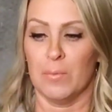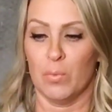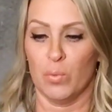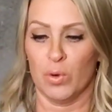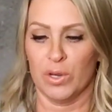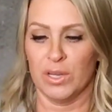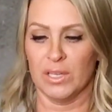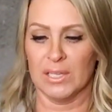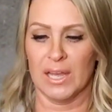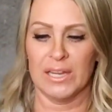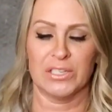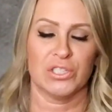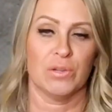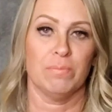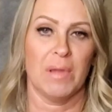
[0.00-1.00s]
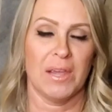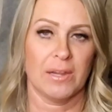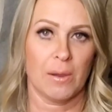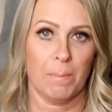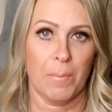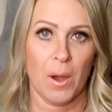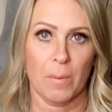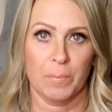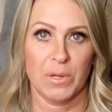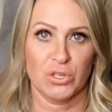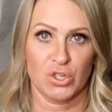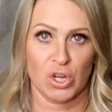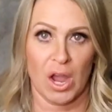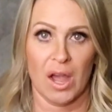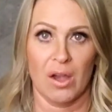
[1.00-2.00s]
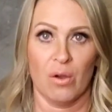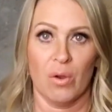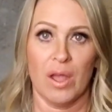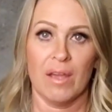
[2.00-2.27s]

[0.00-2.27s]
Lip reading: Where you like to make puppy chow.